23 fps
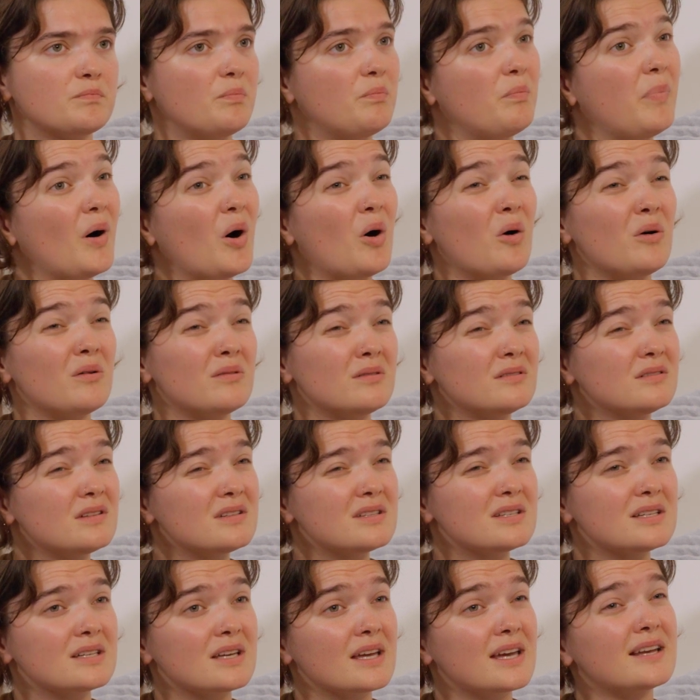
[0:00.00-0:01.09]

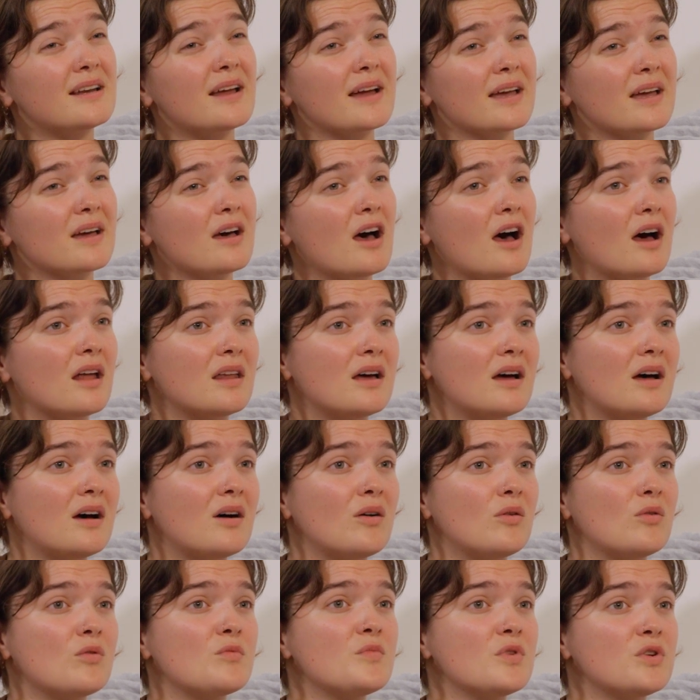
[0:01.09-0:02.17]
bold in like colour
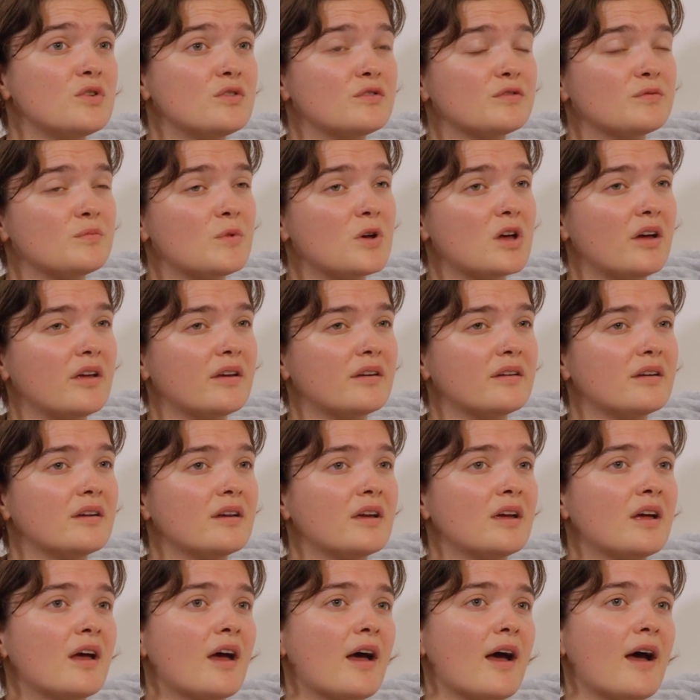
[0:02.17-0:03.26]
or movement
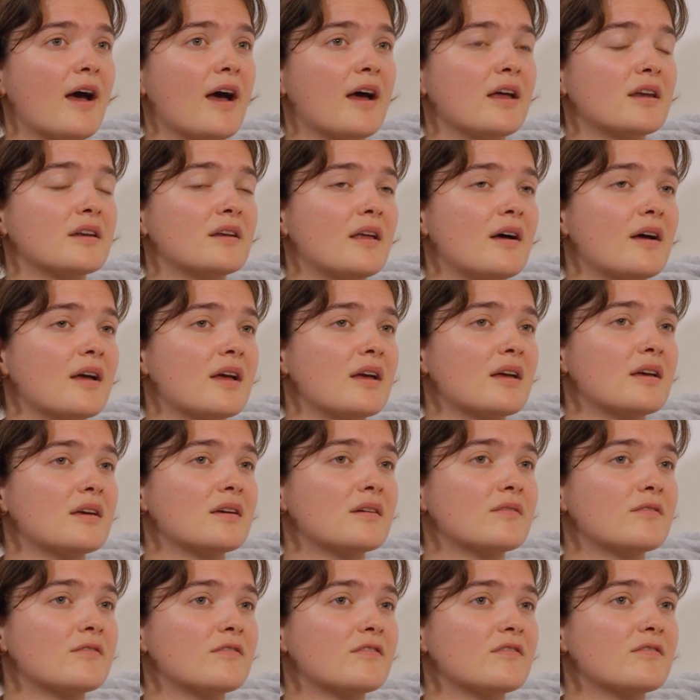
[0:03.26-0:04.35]
and like
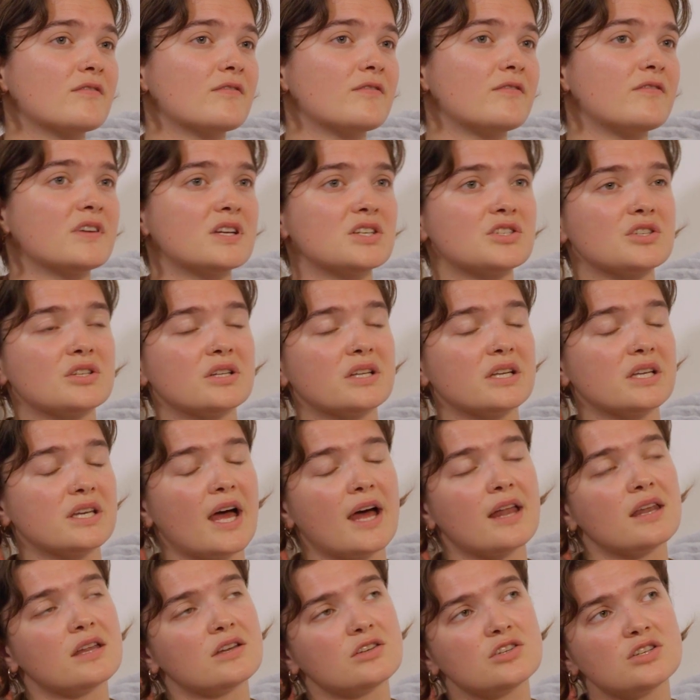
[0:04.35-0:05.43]
visual
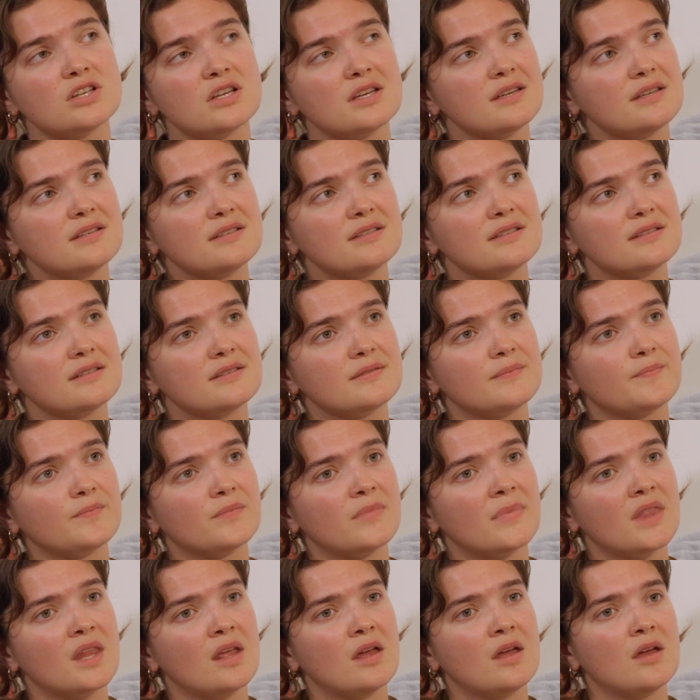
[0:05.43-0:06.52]
analogies.
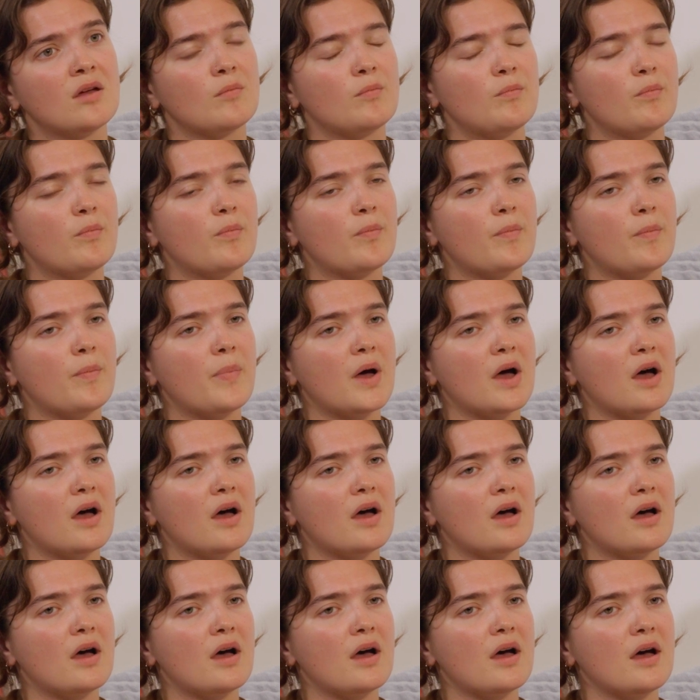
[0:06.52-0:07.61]

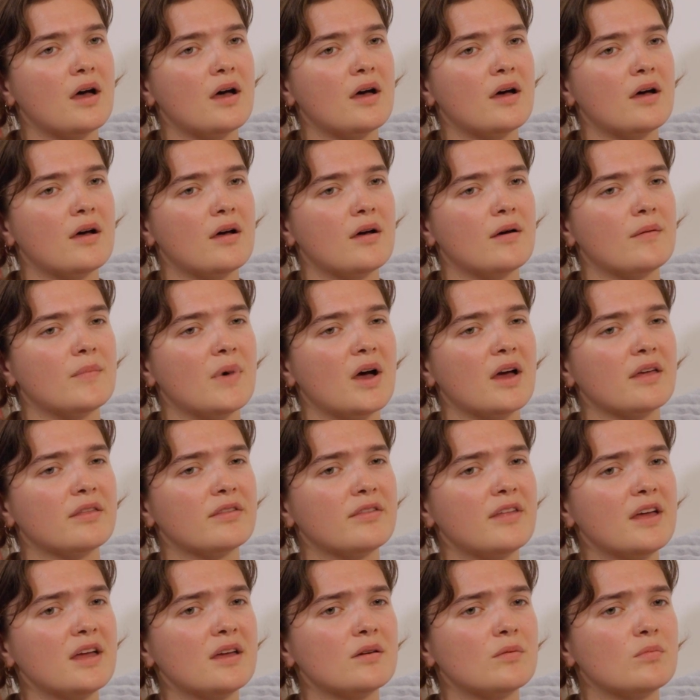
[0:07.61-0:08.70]
But I
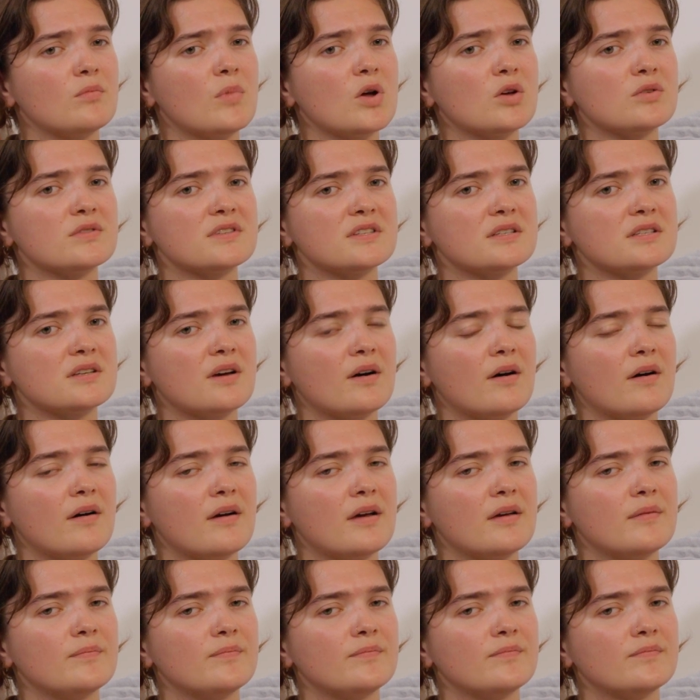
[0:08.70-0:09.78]
think most of the
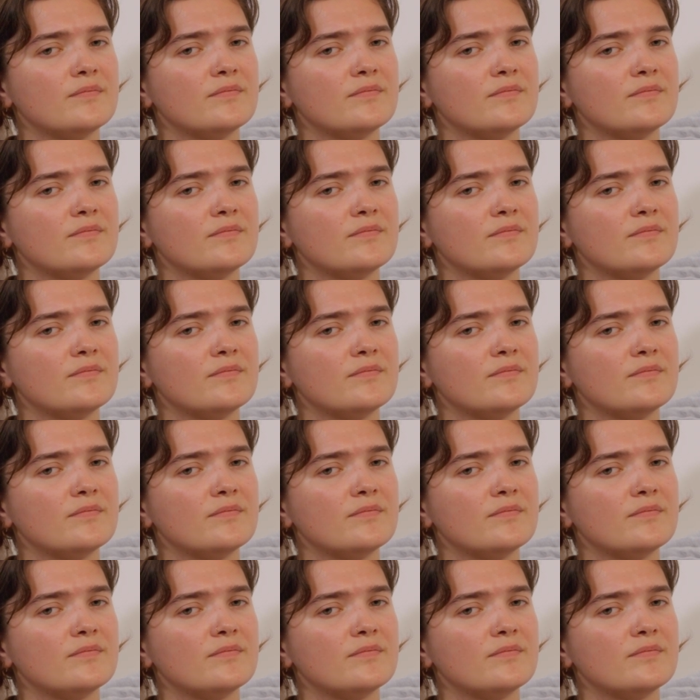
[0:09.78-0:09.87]
time